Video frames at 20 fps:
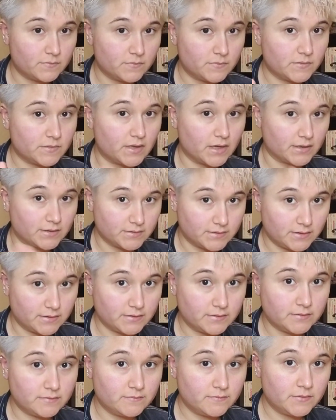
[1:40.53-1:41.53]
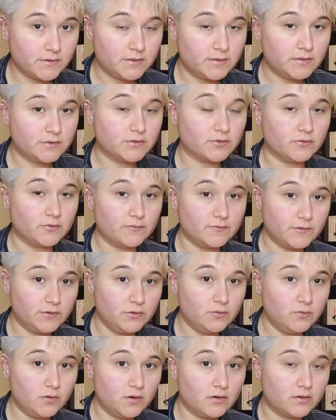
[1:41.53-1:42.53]
That is it. So if
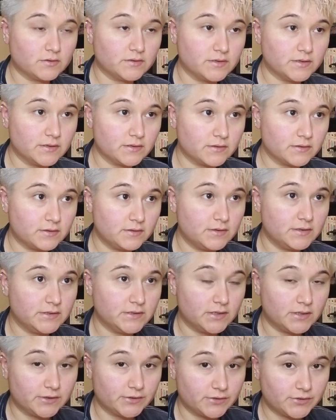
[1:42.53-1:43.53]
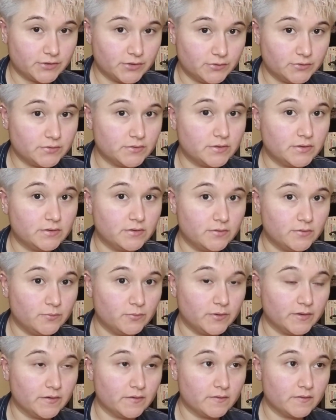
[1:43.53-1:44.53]
you are technically diagnosed
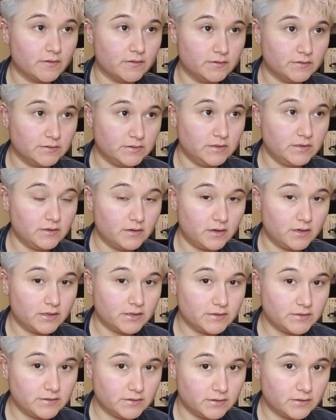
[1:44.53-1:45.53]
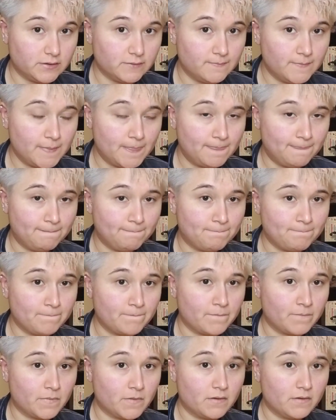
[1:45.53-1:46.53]
with DID
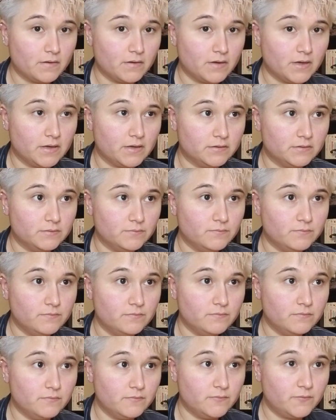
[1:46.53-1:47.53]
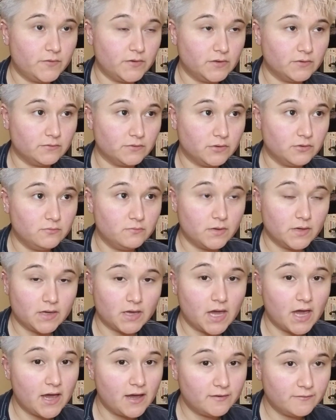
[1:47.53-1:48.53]
and feel you may
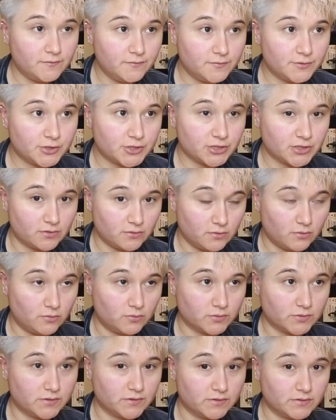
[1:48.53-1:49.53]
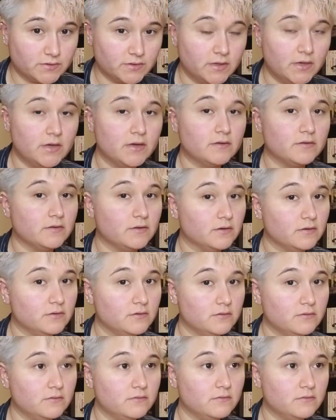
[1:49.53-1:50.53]
have shell alters,
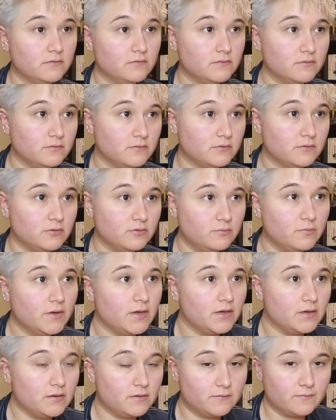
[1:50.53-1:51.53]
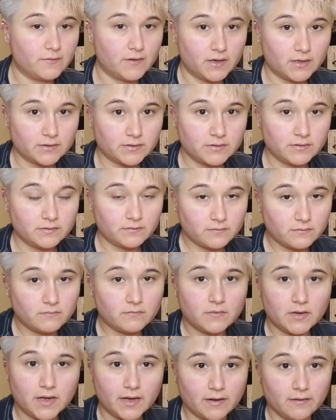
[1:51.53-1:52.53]
then you may in fact
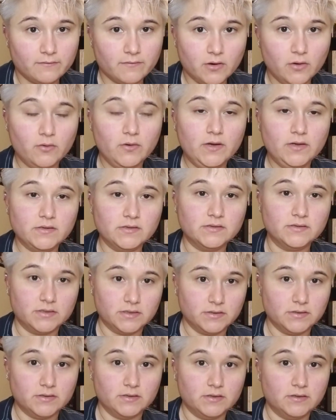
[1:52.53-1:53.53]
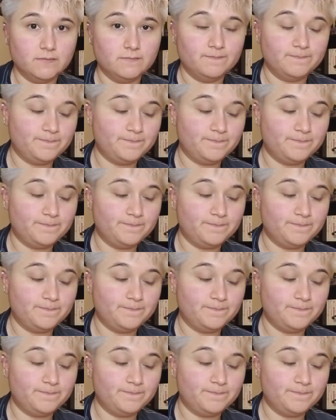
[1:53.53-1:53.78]
have OSDD.